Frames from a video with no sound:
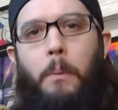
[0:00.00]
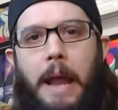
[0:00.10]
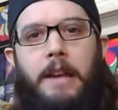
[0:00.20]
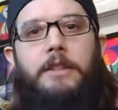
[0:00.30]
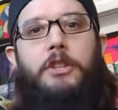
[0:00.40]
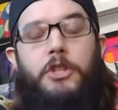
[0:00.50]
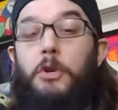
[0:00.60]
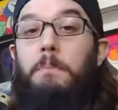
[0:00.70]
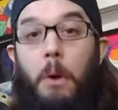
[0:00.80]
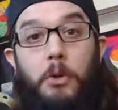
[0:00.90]
went to
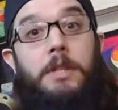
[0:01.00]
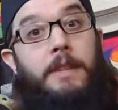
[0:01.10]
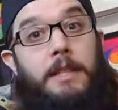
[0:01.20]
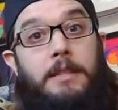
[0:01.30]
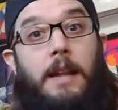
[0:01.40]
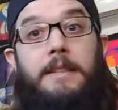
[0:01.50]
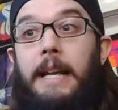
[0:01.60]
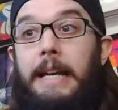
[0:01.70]
do most of the stunts.